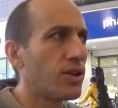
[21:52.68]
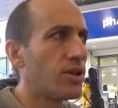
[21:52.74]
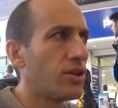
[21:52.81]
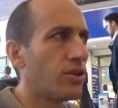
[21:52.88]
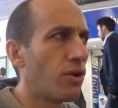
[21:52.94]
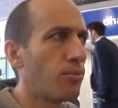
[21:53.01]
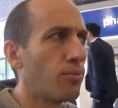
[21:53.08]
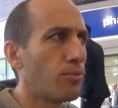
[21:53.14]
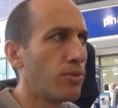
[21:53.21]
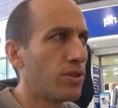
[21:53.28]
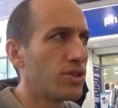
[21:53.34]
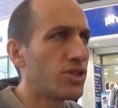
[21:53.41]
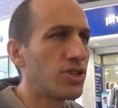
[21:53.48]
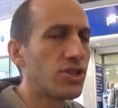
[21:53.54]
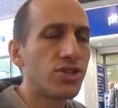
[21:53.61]
you know,
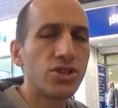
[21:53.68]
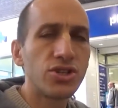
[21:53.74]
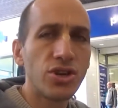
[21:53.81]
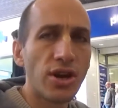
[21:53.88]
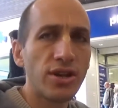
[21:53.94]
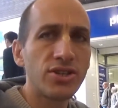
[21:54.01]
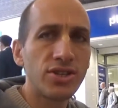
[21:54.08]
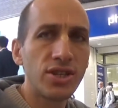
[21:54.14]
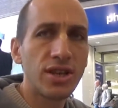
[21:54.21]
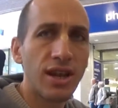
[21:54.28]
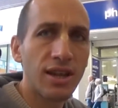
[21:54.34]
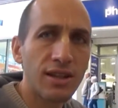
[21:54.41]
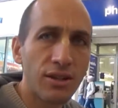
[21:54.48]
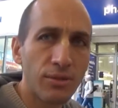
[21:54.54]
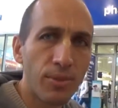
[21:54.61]
this is
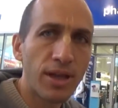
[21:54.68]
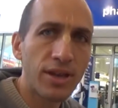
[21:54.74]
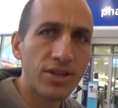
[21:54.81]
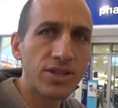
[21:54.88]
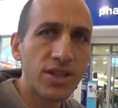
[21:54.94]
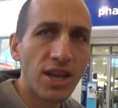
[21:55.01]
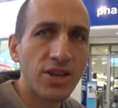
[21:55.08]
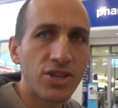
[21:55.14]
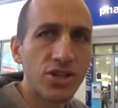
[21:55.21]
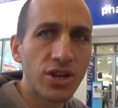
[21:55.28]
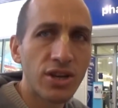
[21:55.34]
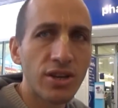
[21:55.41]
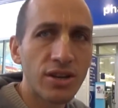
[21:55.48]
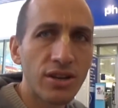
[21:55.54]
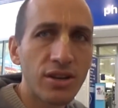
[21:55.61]
transcendental meditation.
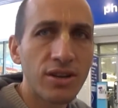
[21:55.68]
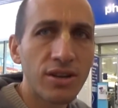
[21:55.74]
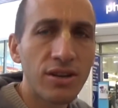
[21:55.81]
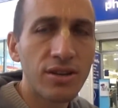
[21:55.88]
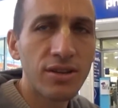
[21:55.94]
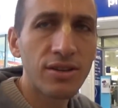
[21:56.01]
Right.